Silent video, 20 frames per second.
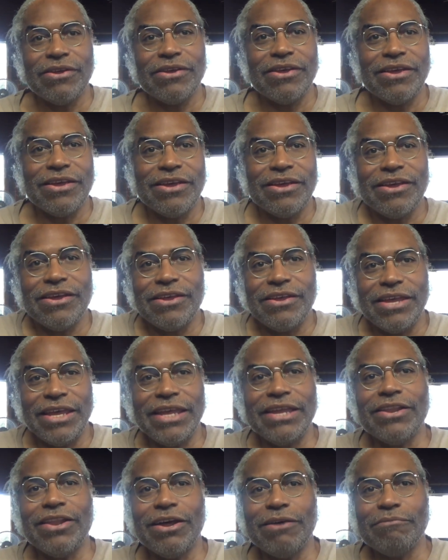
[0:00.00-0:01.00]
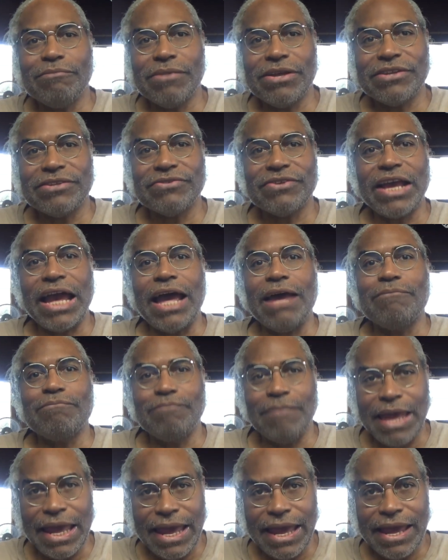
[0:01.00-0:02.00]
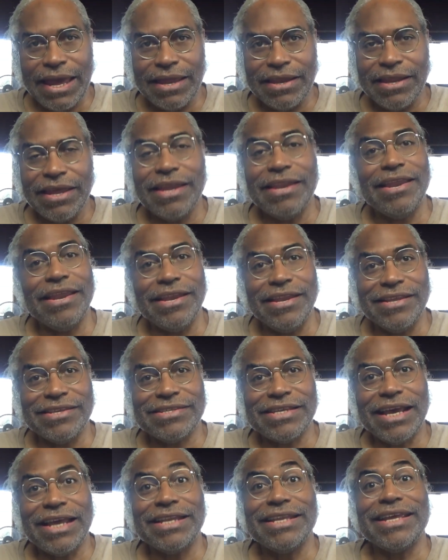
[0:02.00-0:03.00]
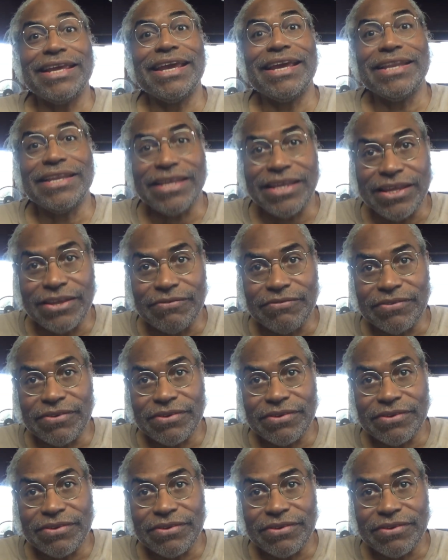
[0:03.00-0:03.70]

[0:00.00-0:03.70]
uh, Elon Musk got mad, then he decided to get even.